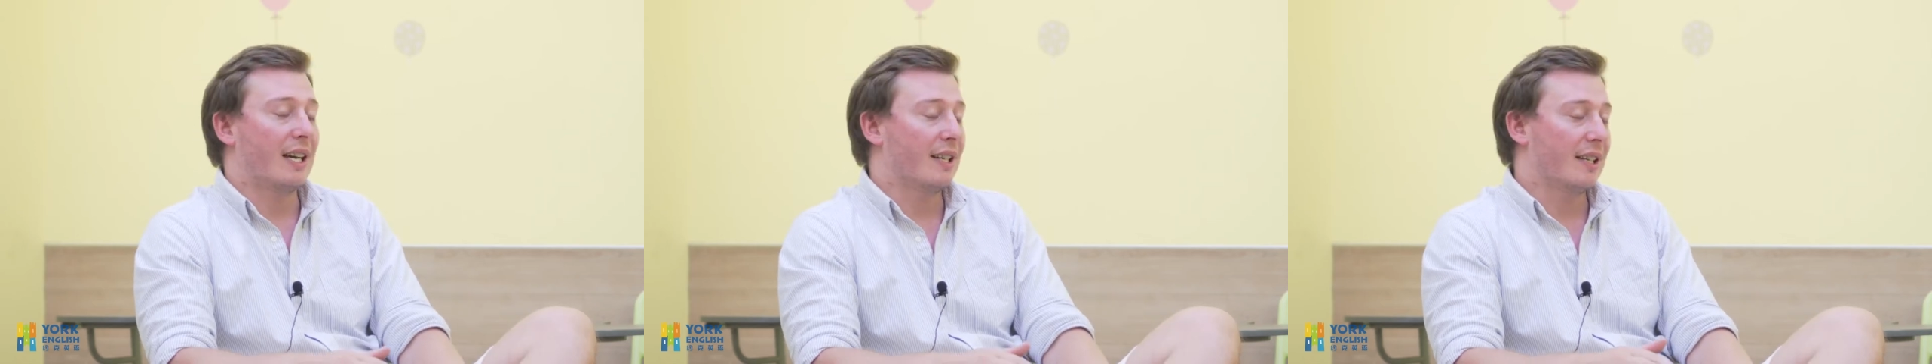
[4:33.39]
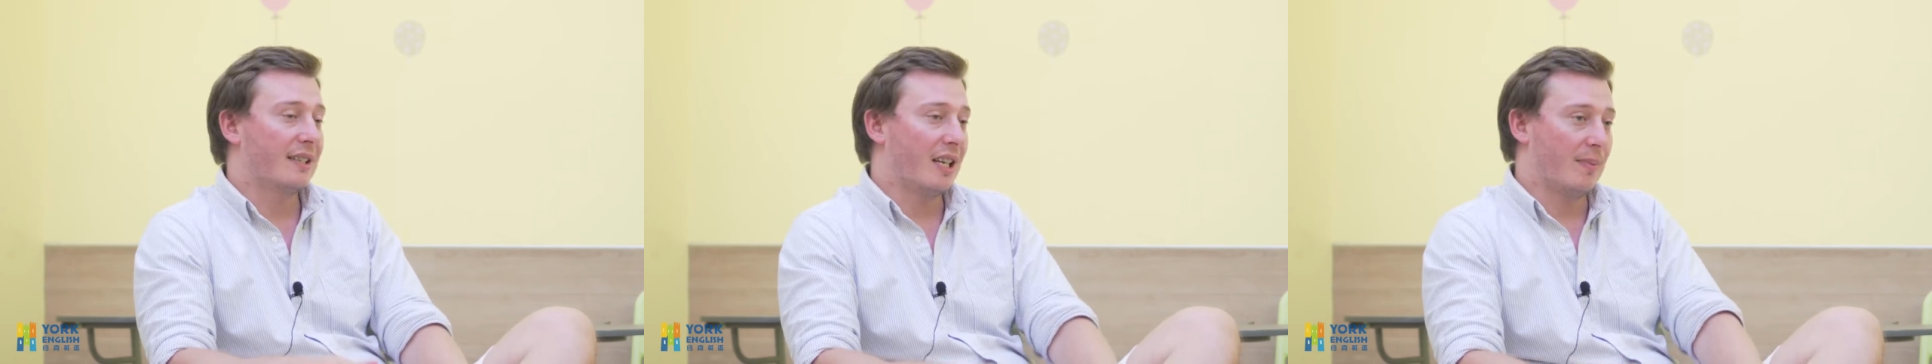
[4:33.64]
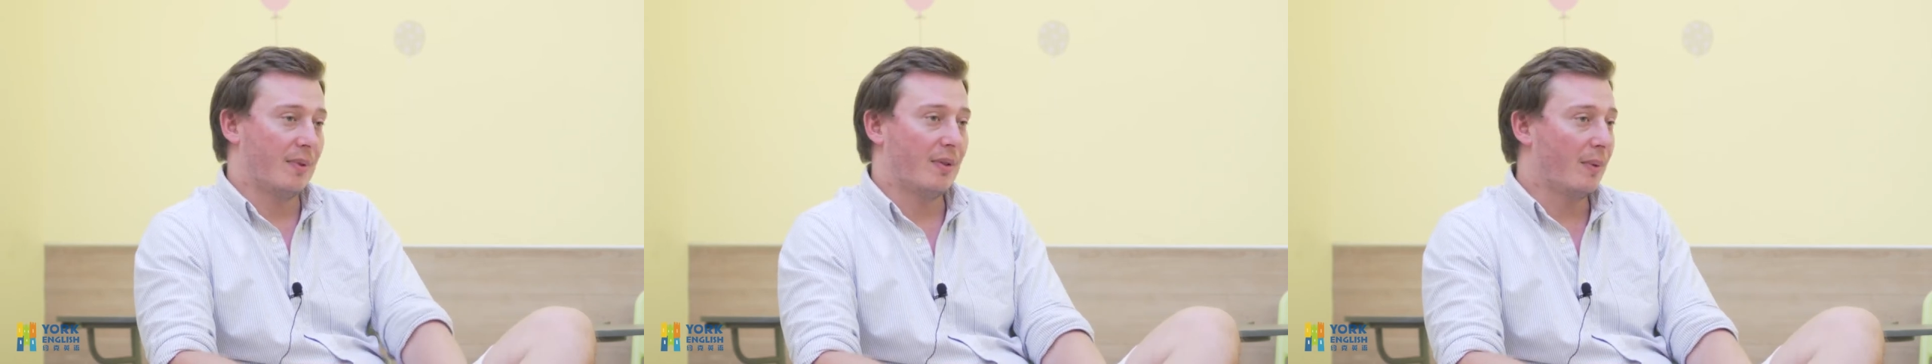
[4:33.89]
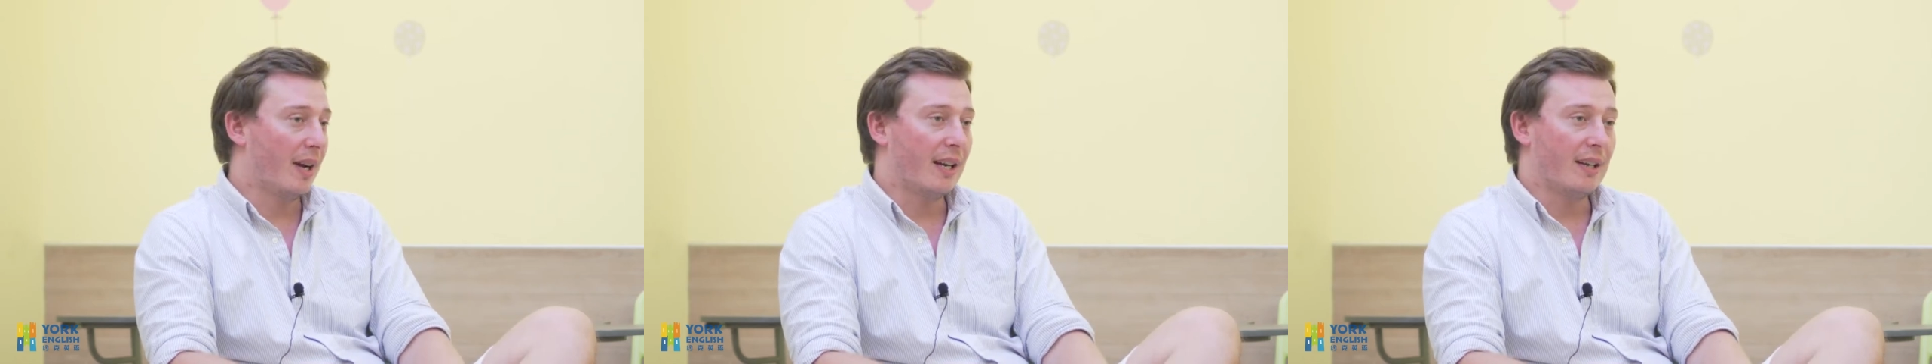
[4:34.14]
kind of step of
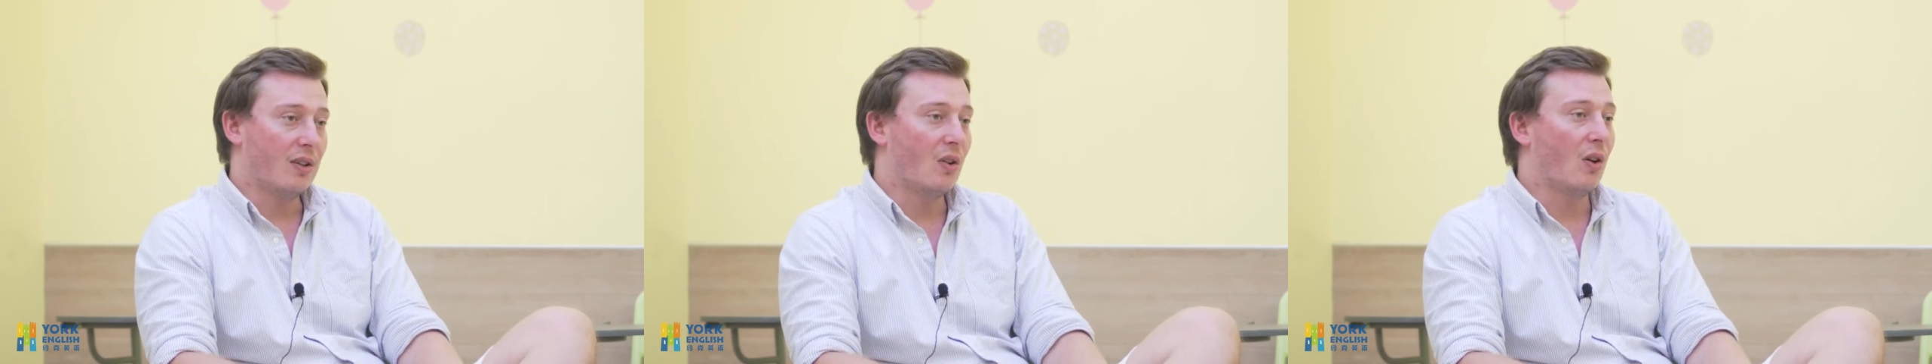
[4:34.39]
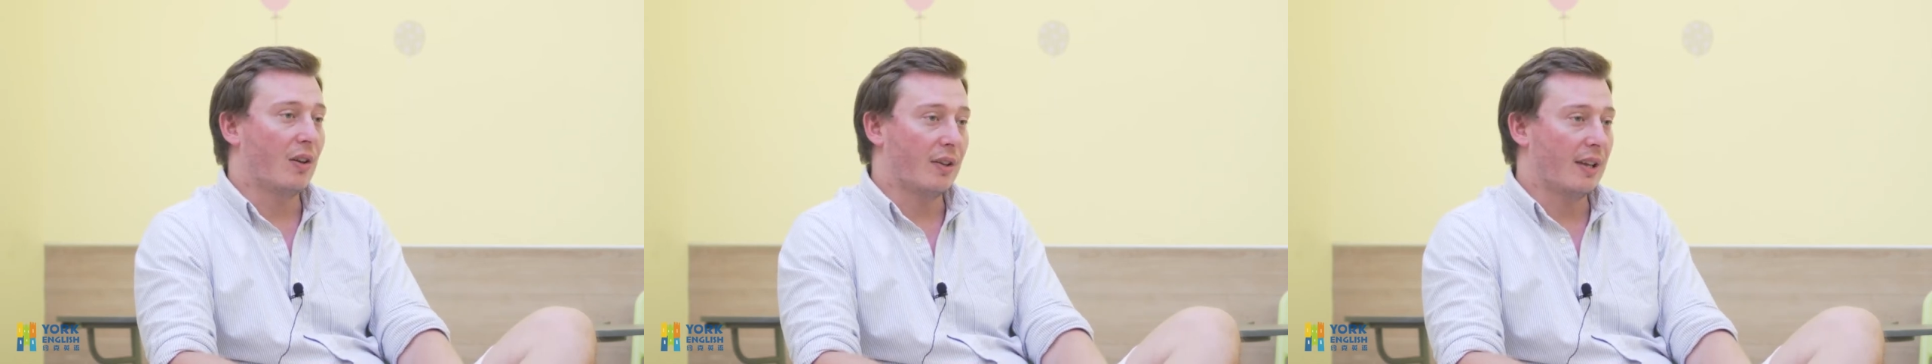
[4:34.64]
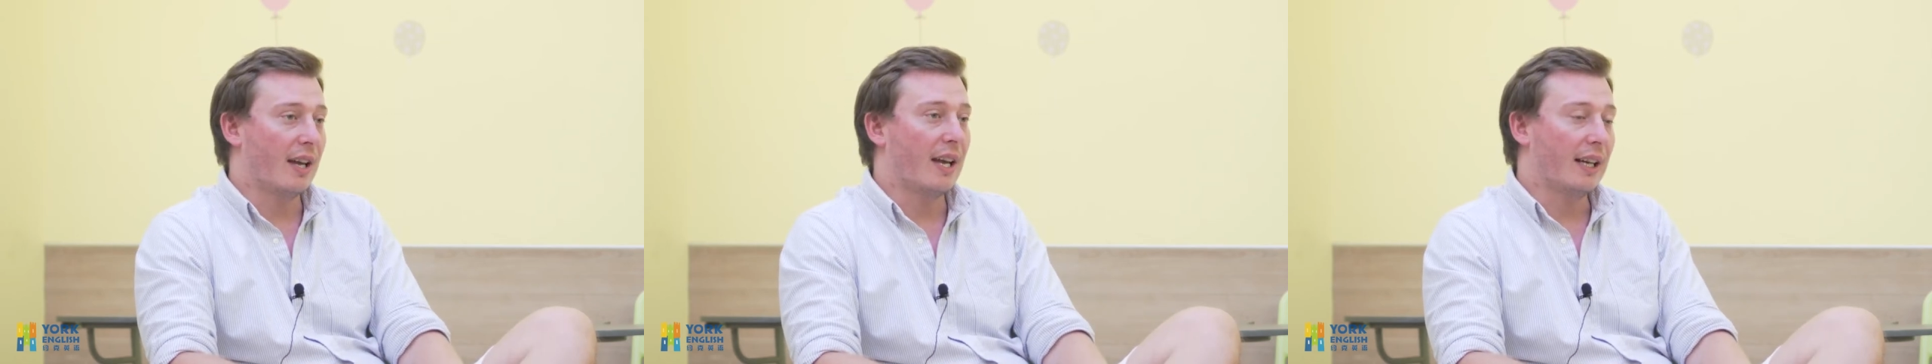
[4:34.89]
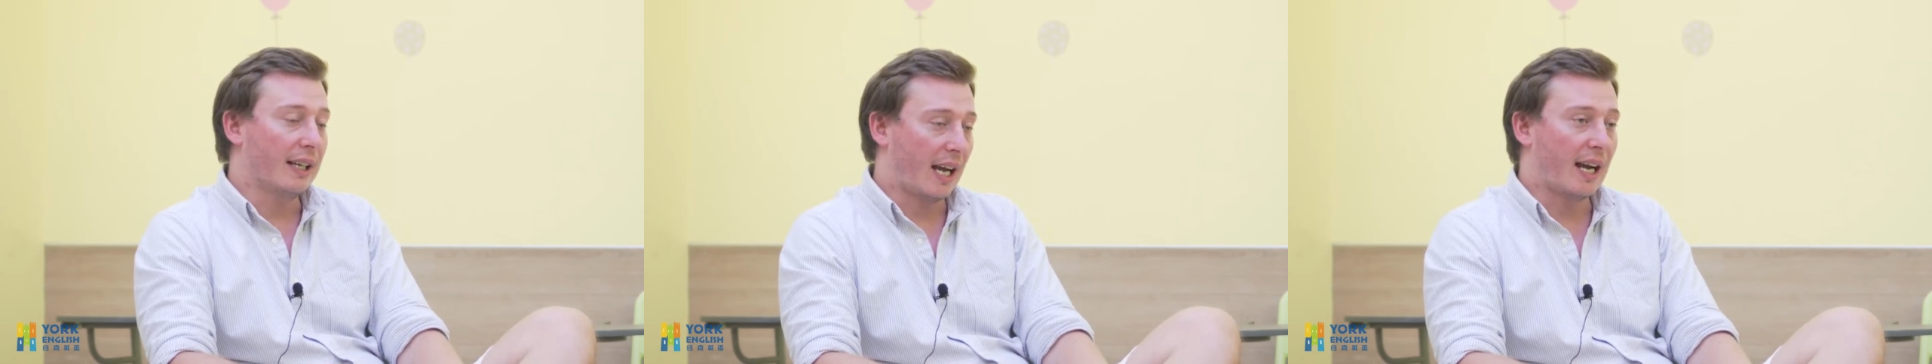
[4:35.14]
the way, York are
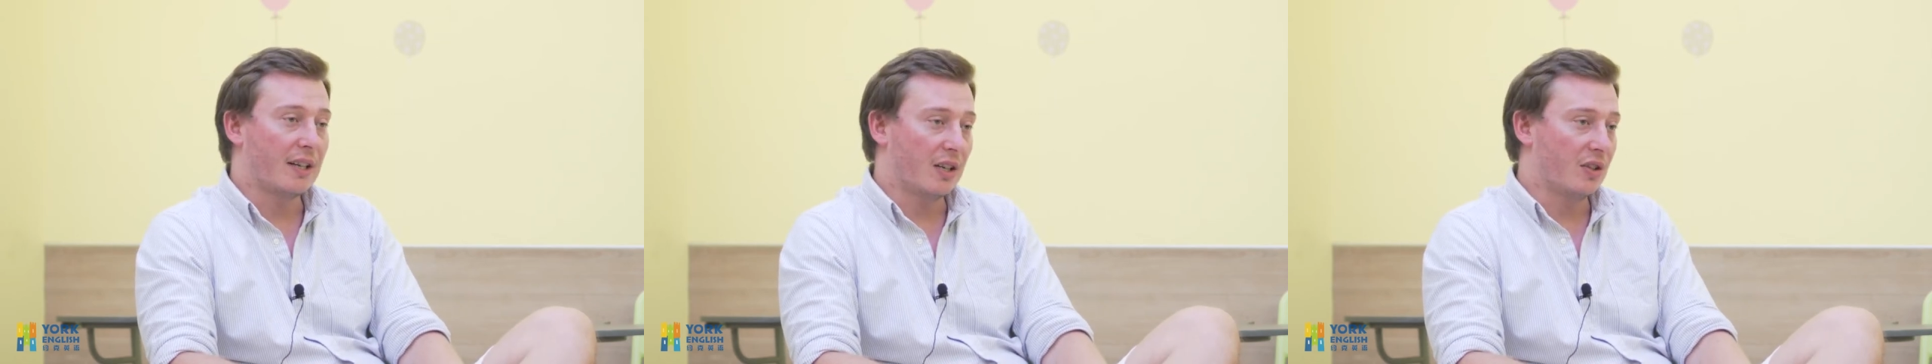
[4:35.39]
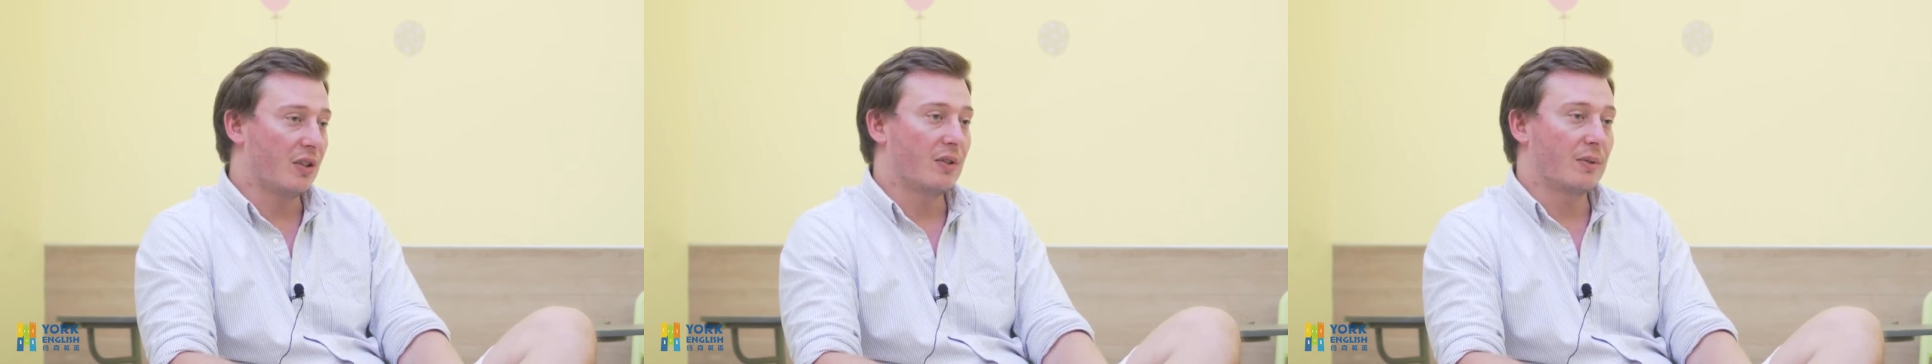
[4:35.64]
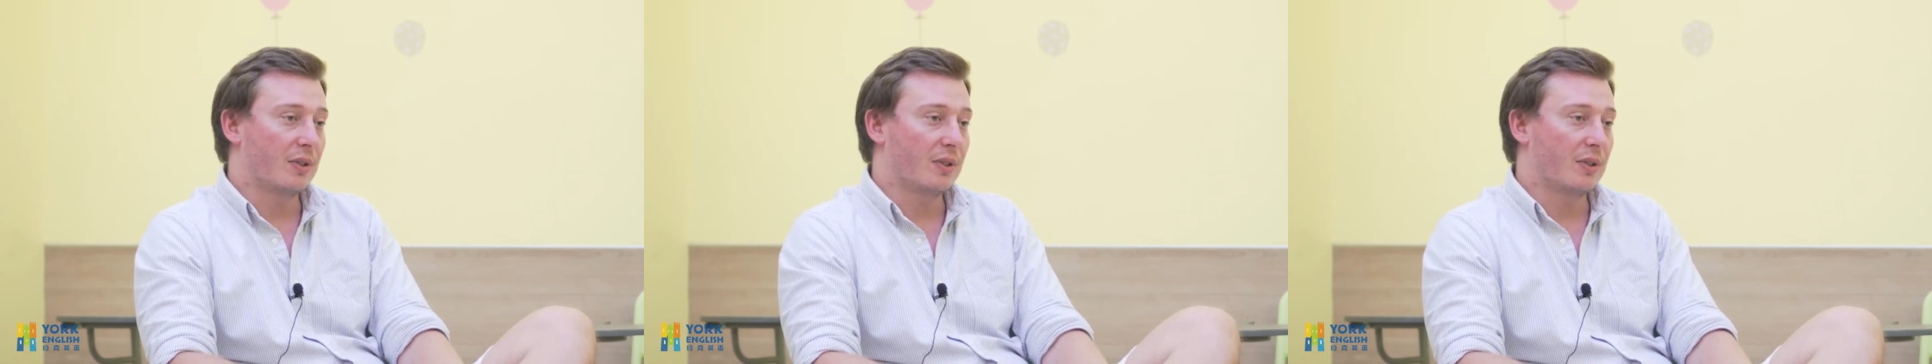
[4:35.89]
there guiding you.